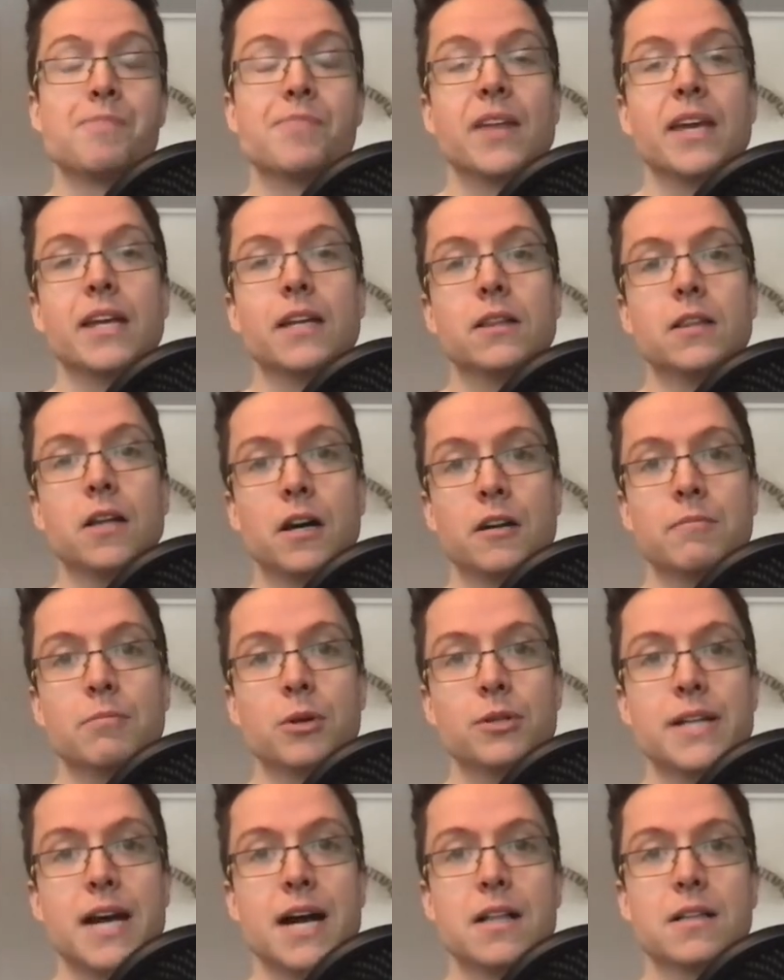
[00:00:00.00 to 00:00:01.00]
In a lot of
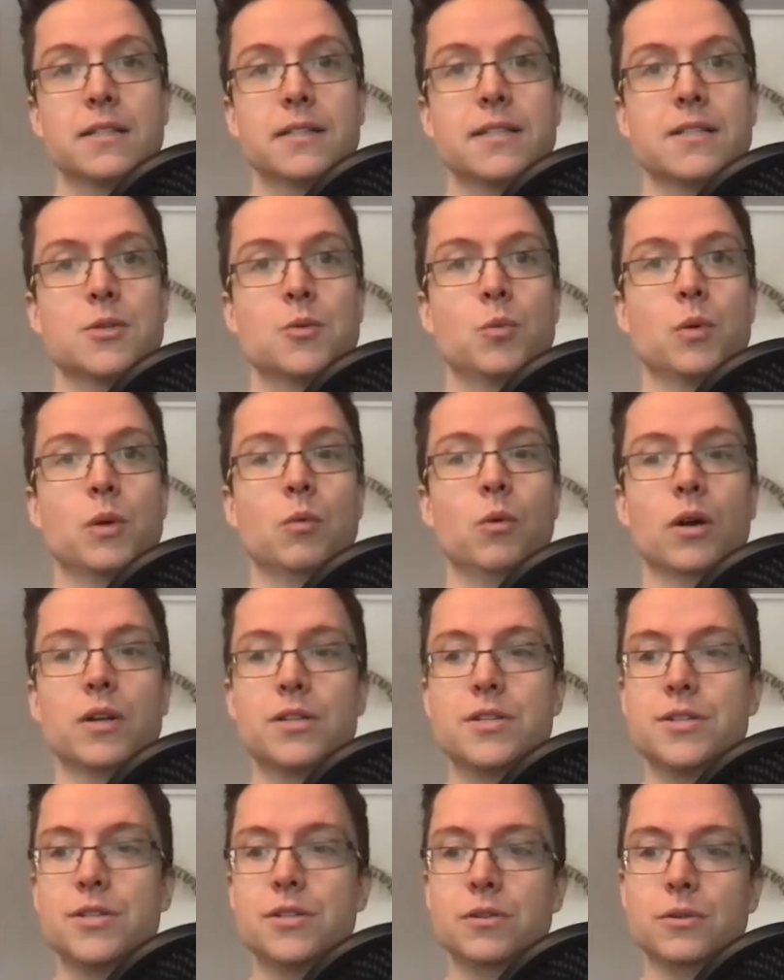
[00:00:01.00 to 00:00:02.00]
modalities, we want
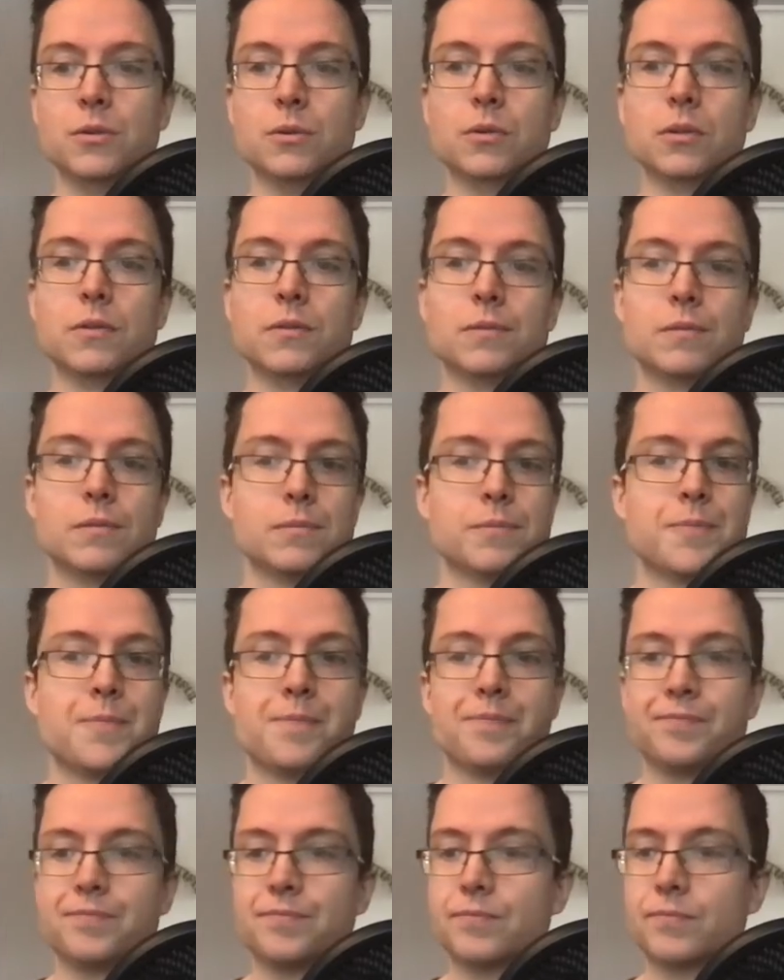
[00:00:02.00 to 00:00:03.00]
to
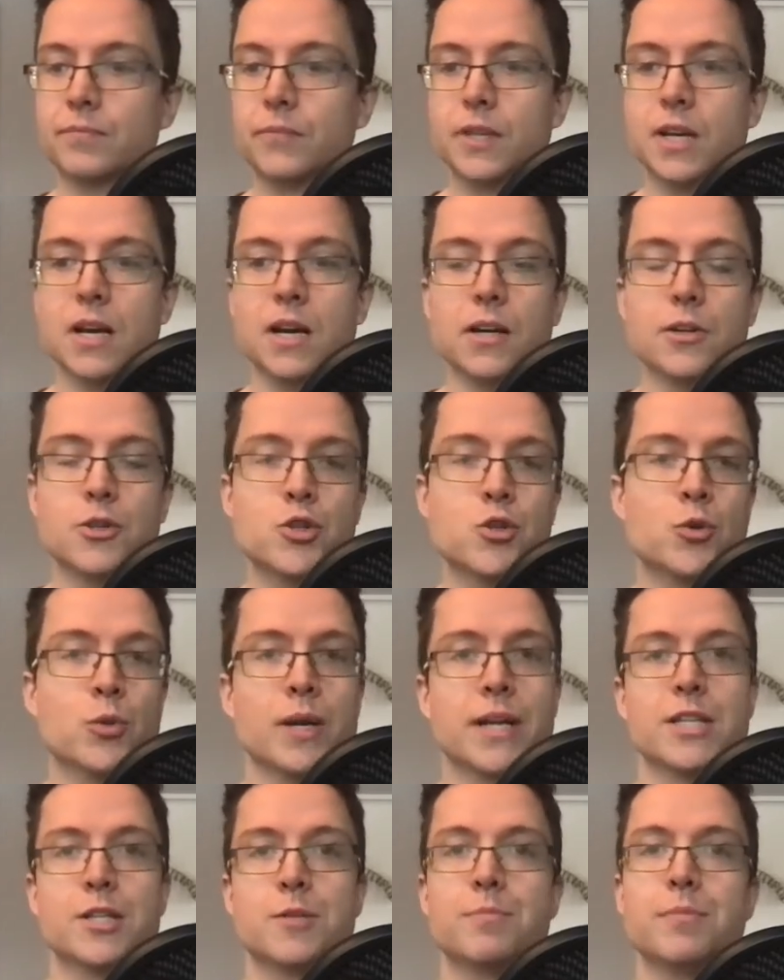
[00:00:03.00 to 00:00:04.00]

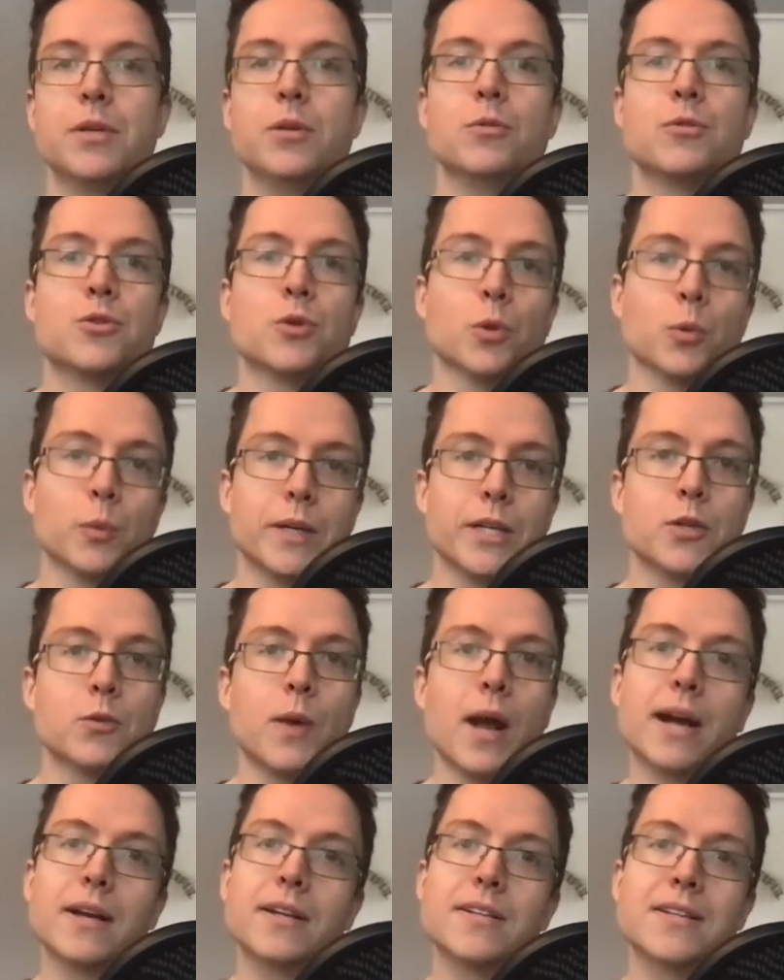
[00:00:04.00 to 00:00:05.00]
transmute or
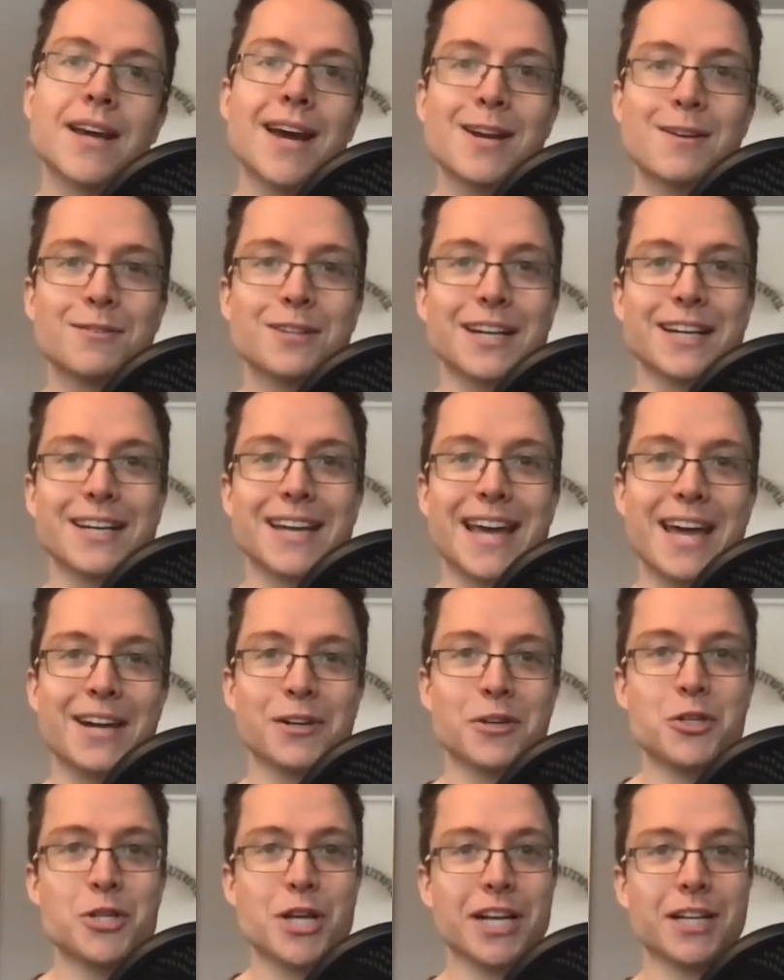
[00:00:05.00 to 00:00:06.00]
redirect, kind of like
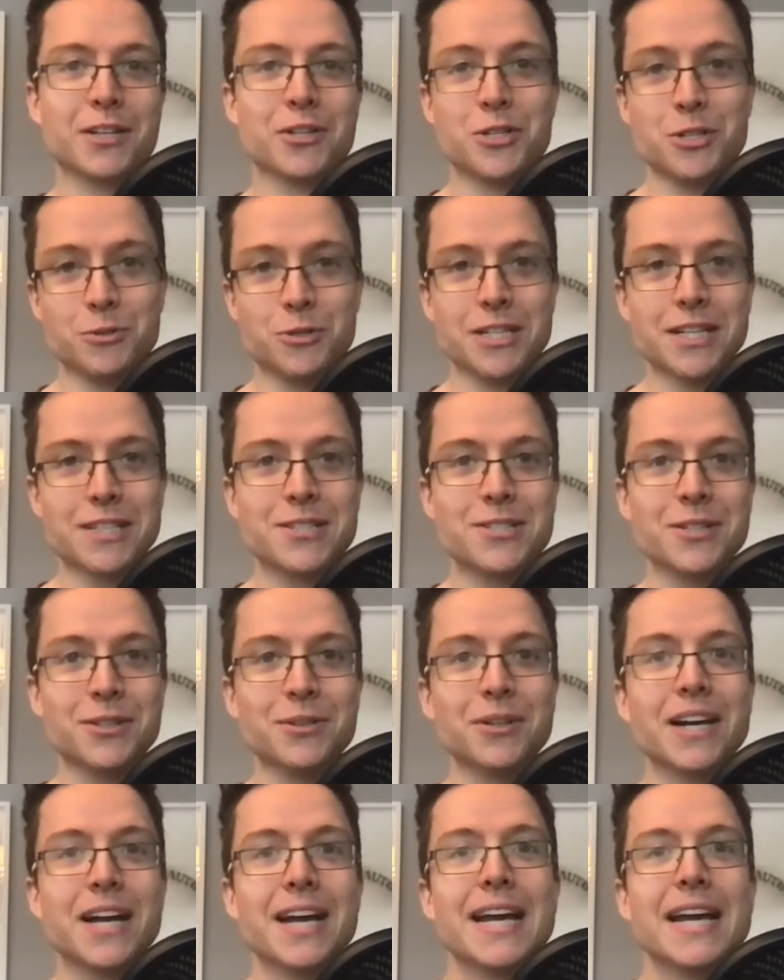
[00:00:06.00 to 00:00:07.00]
energetic jujitsu.
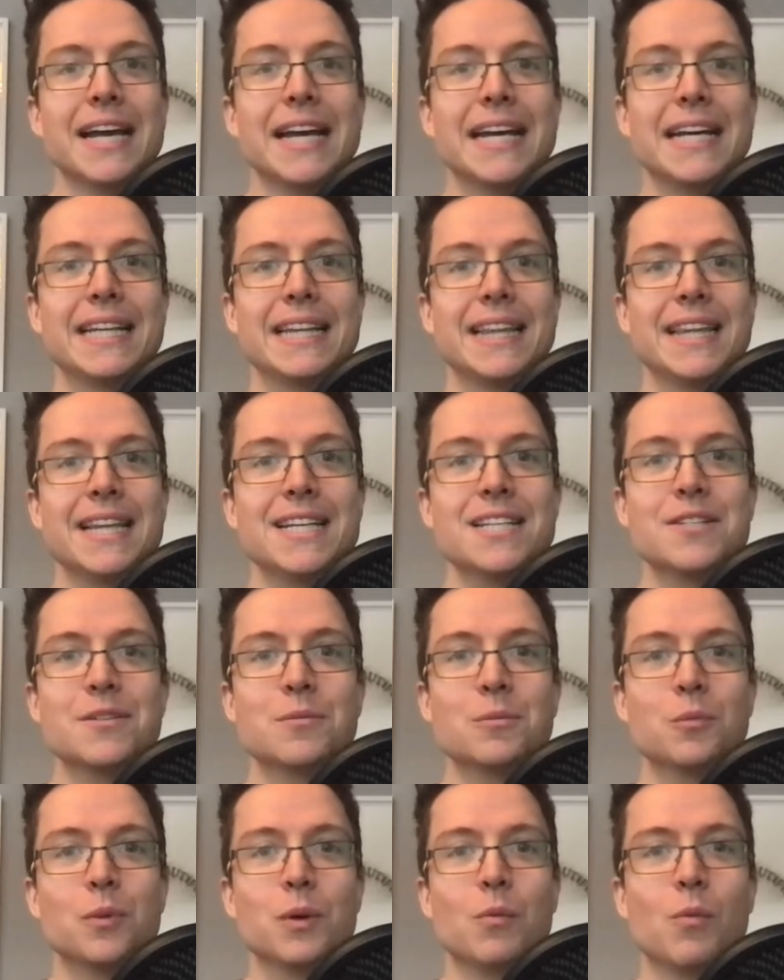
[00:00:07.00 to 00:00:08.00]
In this,
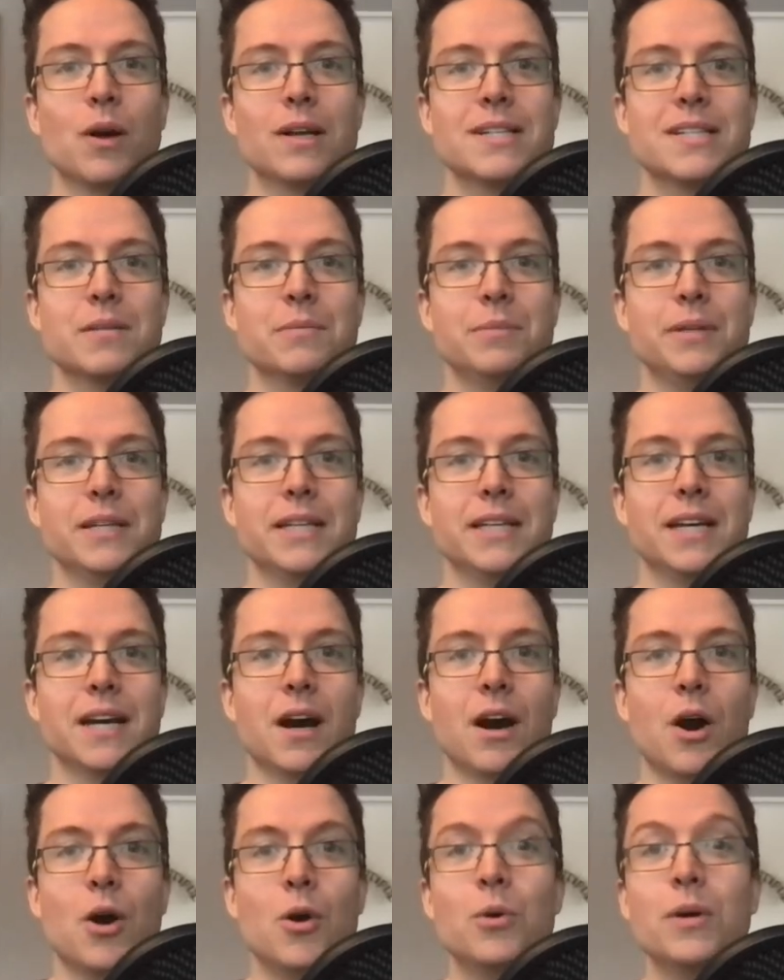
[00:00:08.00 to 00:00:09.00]
we want to be
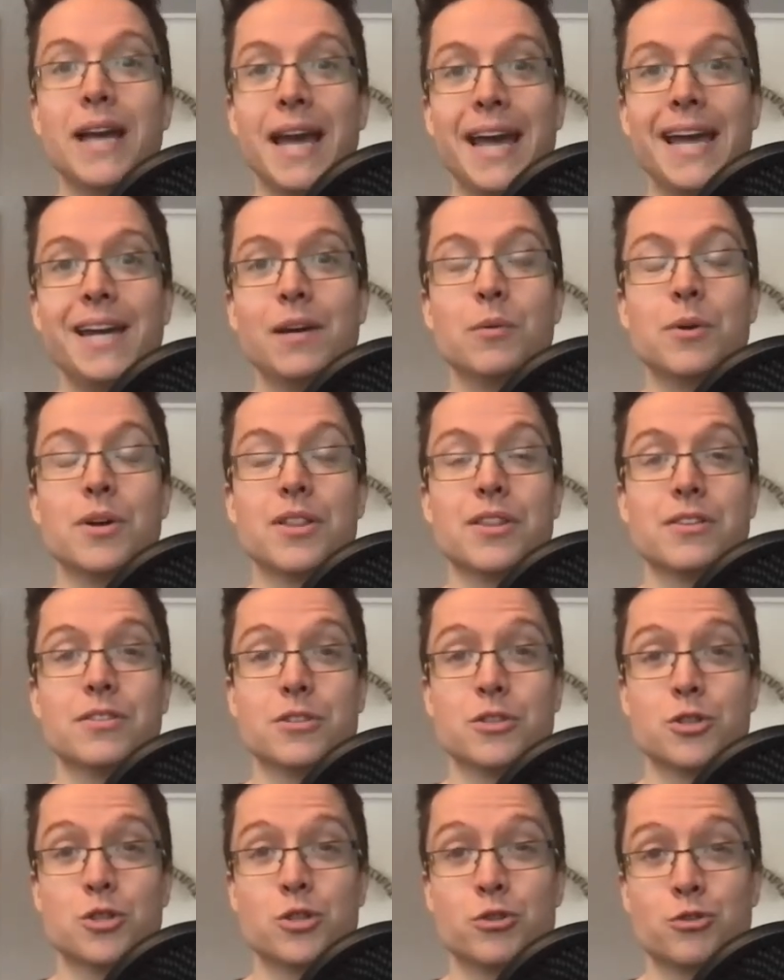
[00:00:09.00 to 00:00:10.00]
okay with
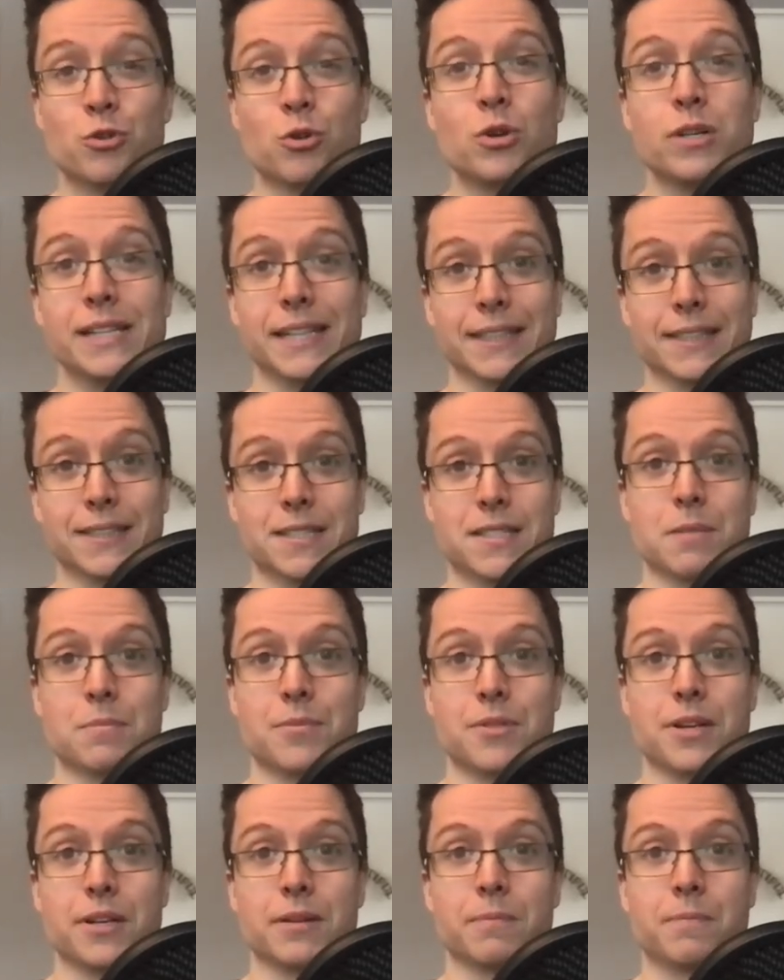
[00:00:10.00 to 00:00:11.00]
destroying
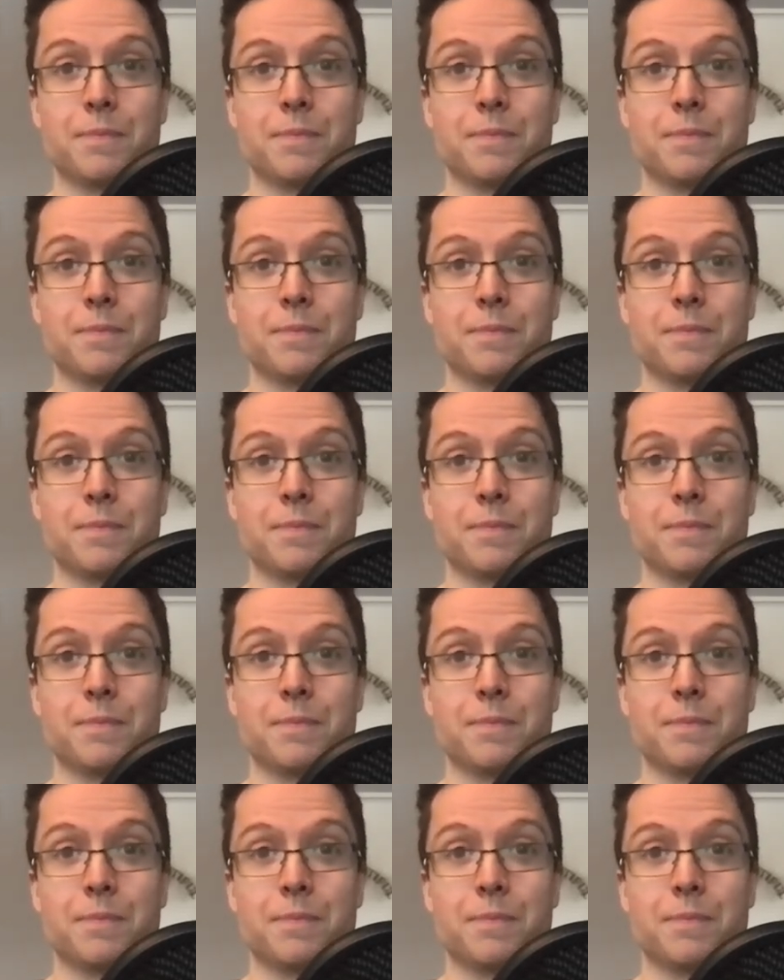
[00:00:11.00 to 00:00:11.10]
something.